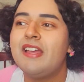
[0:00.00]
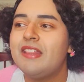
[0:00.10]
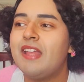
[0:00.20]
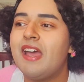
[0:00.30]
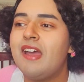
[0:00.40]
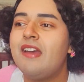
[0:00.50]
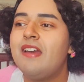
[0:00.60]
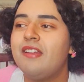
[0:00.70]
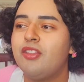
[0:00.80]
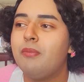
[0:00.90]
that
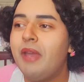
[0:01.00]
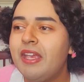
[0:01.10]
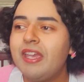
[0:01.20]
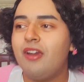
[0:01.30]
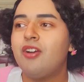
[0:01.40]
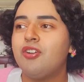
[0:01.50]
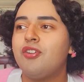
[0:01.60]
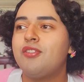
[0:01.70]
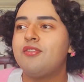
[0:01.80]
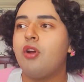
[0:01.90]
the main
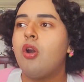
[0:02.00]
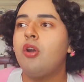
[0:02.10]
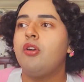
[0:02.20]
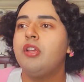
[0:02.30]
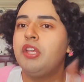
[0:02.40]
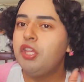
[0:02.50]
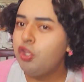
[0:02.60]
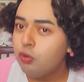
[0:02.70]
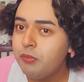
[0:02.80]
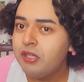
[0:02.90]
characters aren't
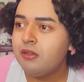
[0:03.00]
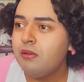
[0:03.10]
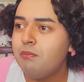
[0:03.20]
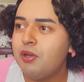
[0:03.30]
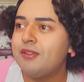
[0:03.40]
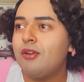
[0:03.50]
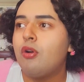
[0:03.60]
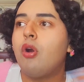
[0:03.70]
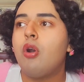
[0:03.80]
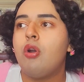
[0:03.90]
human, but
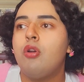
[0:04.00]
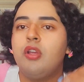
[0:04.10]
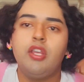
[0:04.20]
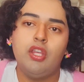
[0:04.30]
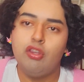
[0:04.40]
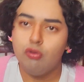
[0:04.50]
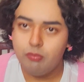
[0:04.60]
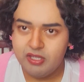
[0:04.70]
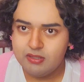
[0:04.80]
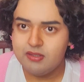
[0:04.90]
there are
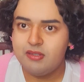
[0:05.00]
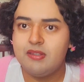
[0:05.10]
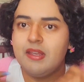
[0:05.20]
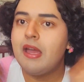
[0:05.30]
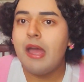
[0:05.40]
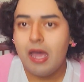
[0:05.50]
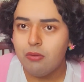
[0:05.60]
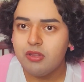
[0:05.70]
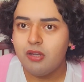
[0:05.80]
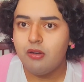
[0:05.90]
humans
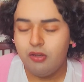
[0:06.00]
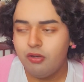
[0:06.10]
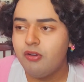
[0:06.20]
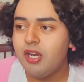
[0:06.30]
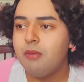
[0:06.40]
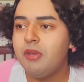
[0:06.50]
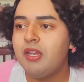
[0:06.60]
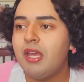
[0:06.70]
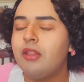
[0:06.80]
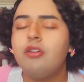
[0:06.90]
out there, you know what I
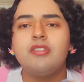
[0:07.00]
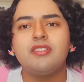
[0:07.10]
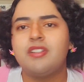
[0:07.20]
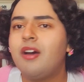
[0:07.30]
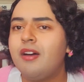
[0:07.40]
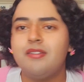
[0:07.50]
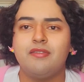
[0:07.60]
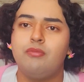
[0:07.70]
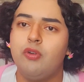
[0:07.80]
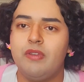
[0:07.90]
mean? And there's tons
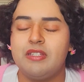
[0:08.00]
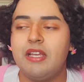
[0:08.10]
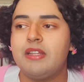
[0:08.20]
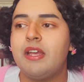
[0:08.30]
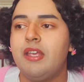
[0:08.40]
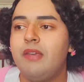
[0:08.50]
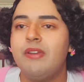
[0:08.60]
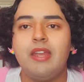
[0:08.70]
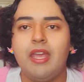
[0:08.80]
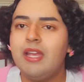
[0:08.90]
of movies like that,
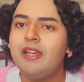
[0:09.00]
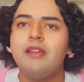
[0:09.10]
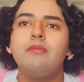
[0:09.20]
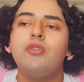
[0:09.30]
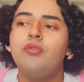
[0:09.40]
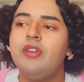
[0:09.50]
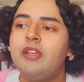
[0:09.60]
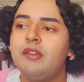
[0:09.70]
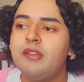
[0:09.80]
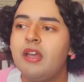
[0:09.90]
even alien
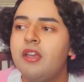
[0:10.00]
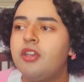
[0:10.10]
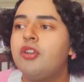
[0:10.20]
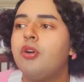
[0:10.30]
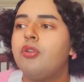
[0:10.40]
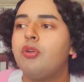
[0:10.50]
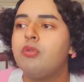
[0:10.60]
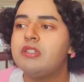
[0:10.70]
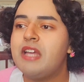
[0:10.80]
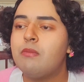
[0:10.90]
movies, you know, there
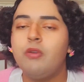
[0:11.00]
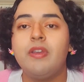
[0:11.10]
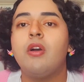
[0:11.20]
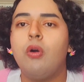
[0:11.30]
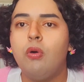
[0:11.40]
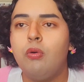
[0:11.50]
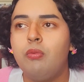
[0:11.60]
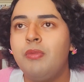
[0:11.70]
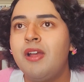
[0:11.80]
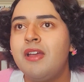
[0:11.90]
was that movie
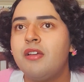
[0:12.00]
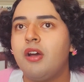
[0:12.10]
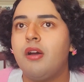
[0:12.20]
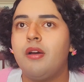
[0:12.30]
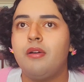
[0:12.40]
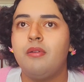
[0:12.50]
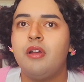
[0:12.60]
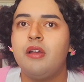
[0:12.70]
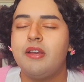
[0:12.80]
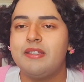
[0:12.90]
Home,
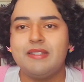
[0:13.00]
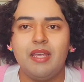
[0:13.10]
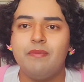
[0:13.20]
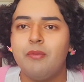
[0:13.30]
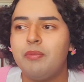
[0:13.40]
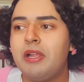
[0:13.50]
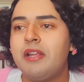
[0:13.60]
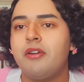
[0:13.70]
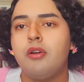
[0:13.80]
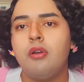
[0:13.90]
Escape from
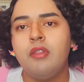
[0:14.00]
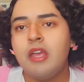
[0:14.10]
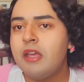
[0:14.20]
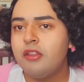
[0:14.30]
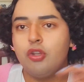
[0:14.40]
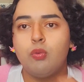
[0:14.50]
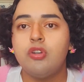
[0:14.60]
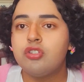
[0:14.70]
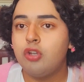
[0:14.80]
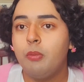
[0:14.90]
Planet Earth. There
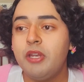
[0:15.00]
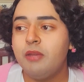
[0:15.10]
were so many